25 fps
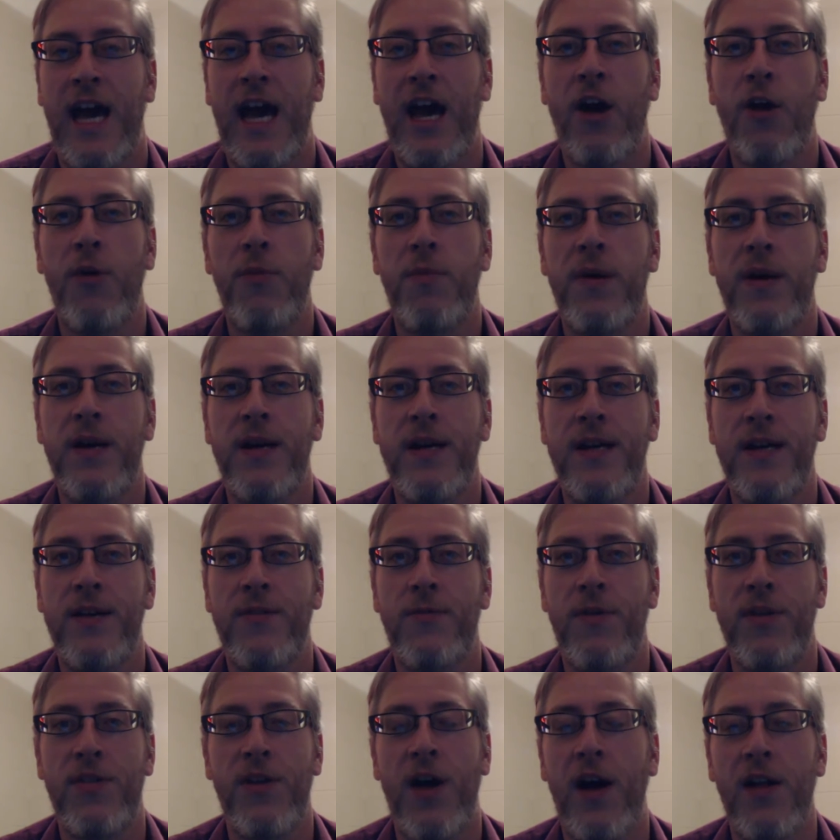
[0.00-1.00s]
I hope
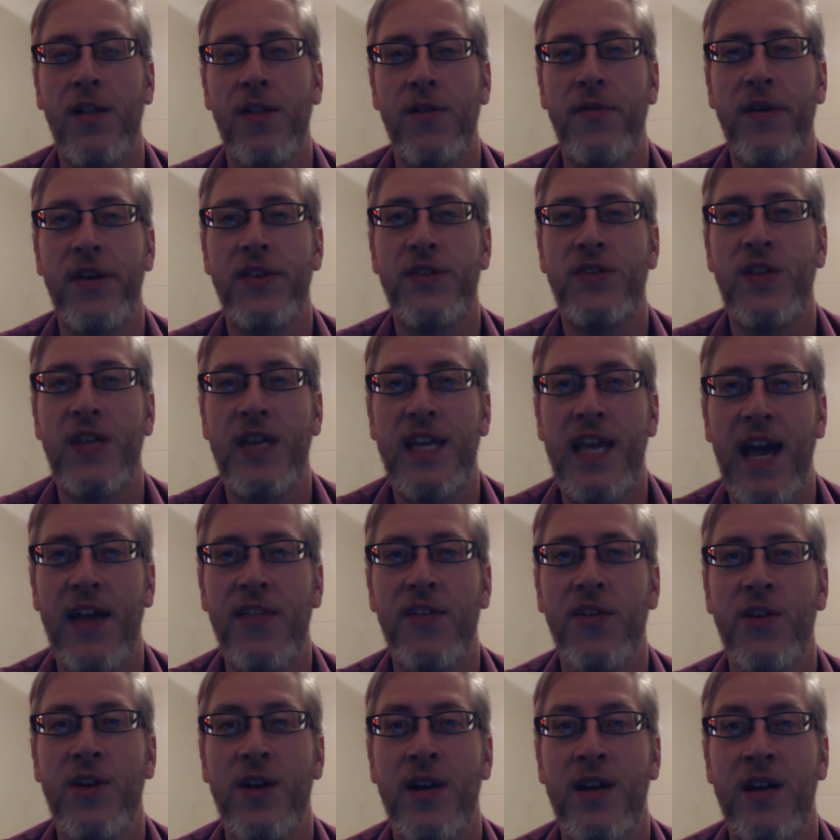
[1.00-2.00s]
with all of us
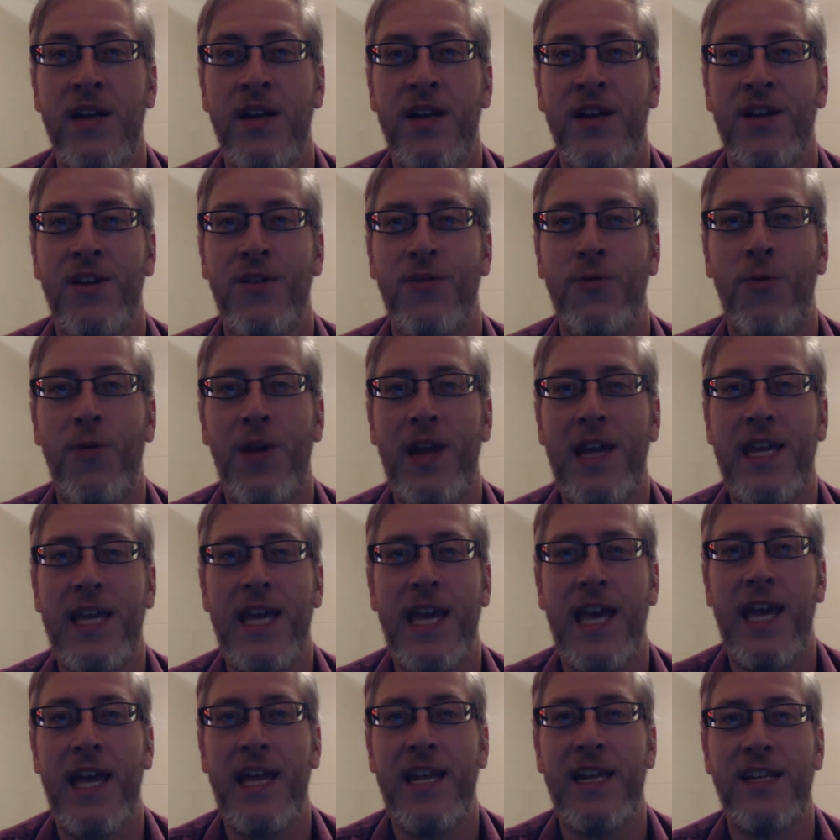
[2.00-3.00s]
together, we
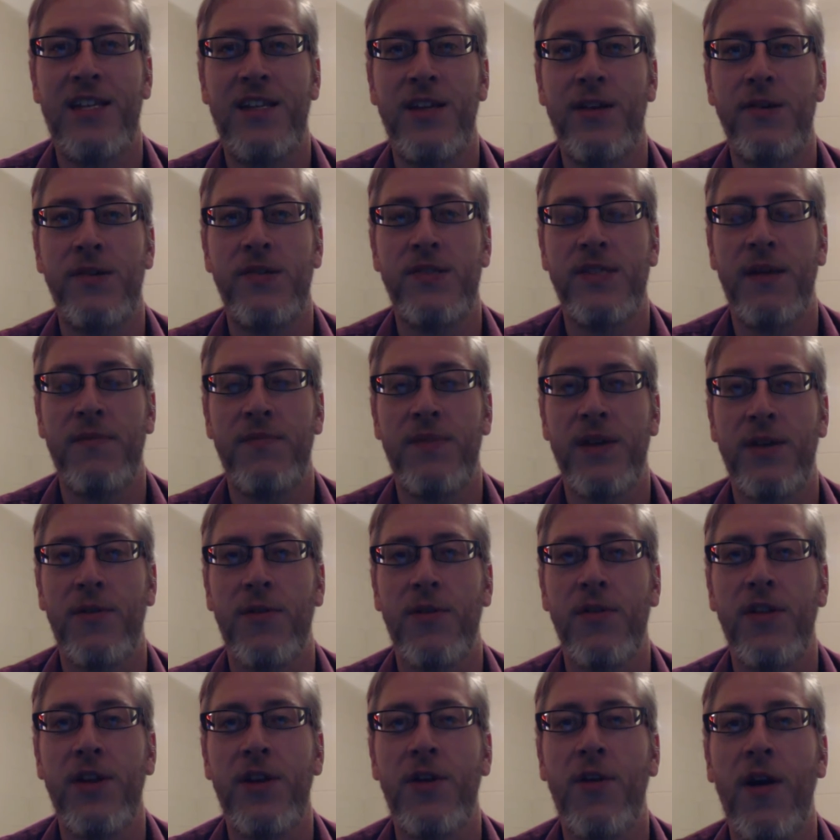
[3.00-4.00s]
can do something
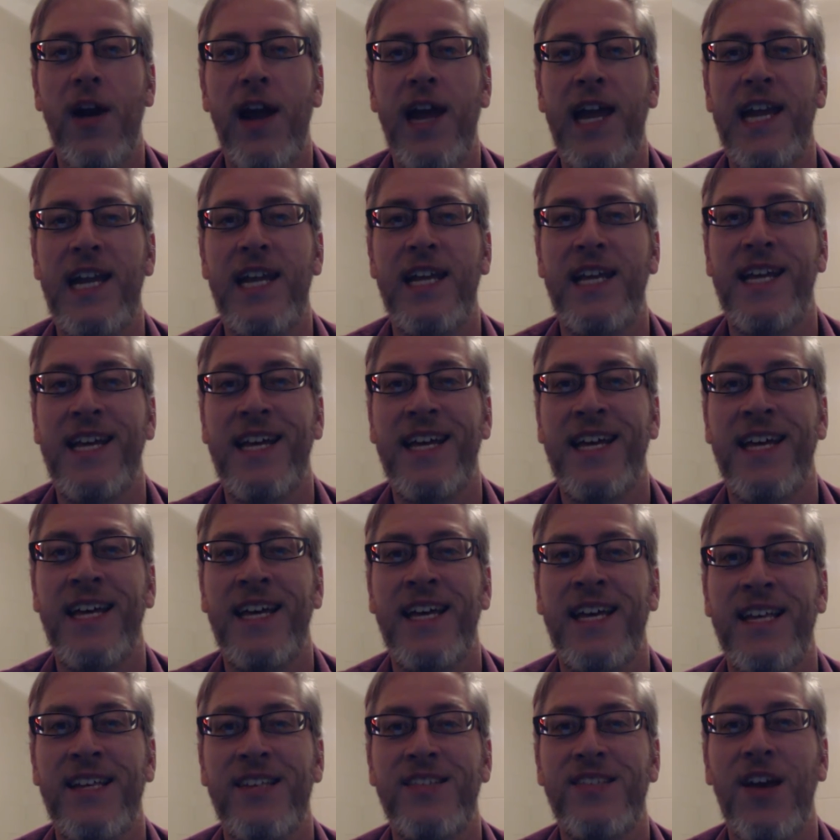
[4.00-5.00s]
really great.
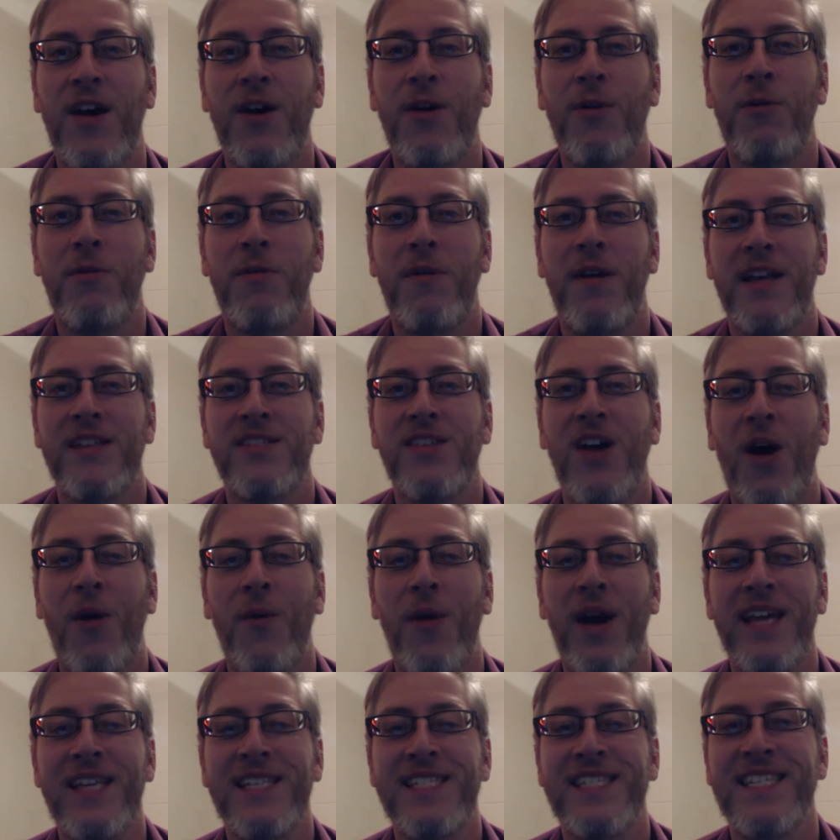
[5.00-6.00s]
So, as
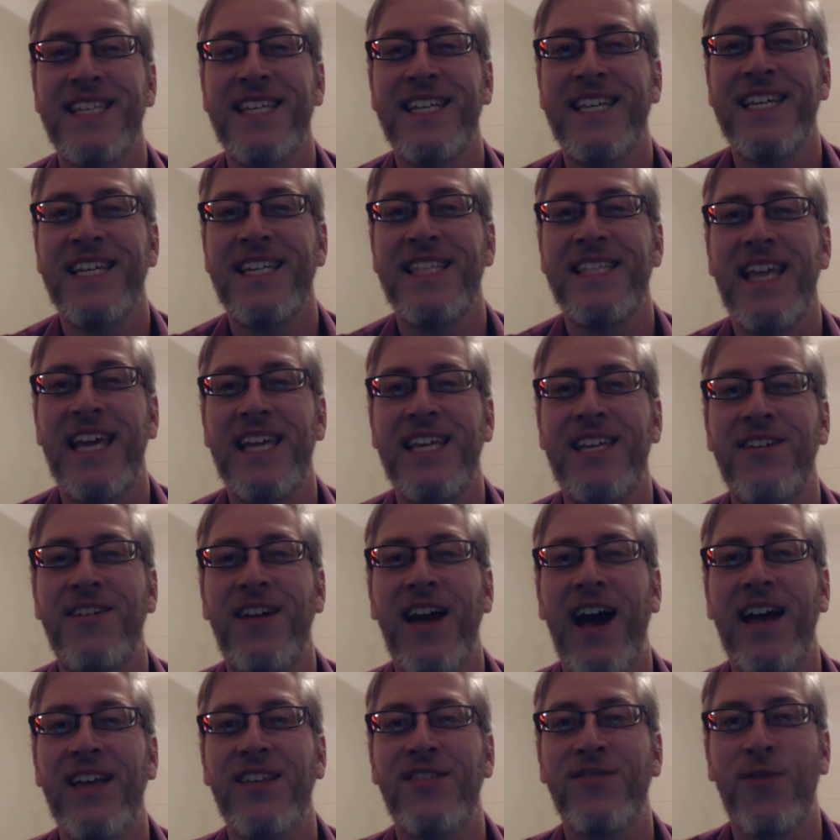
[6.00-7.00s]
always, thank you
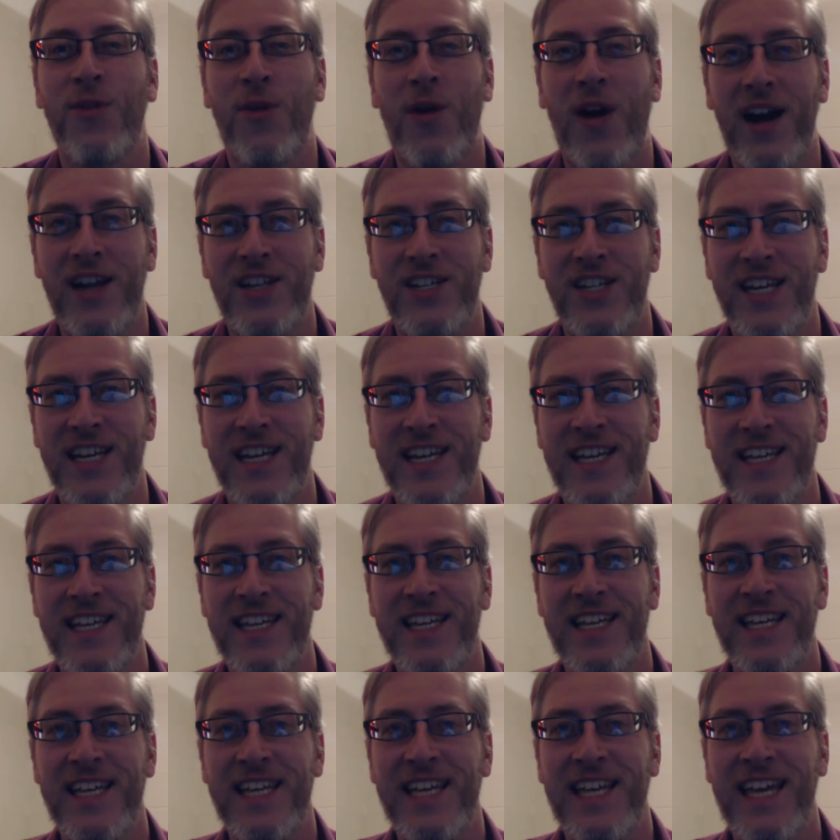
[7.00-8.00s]
guys for watching,
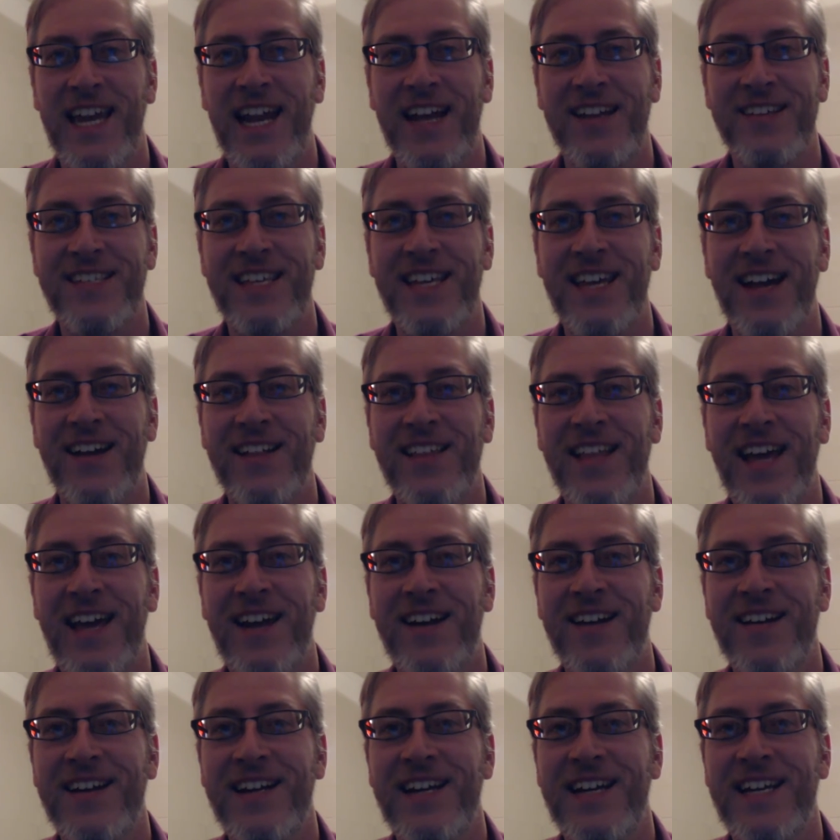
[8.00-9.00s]
and I'll see y'all
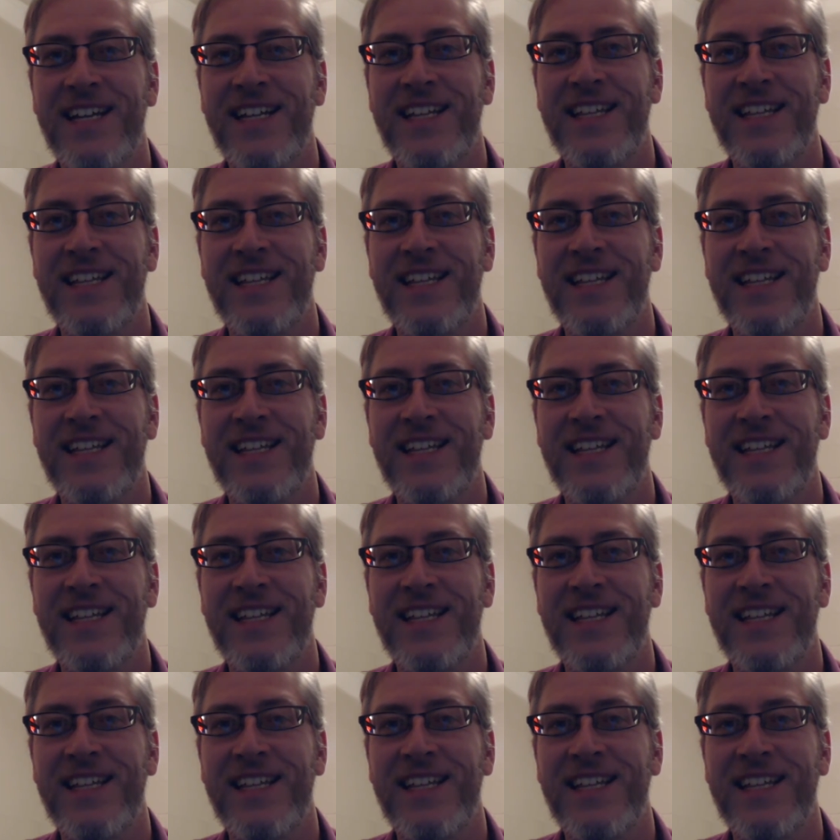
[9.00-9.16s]
later.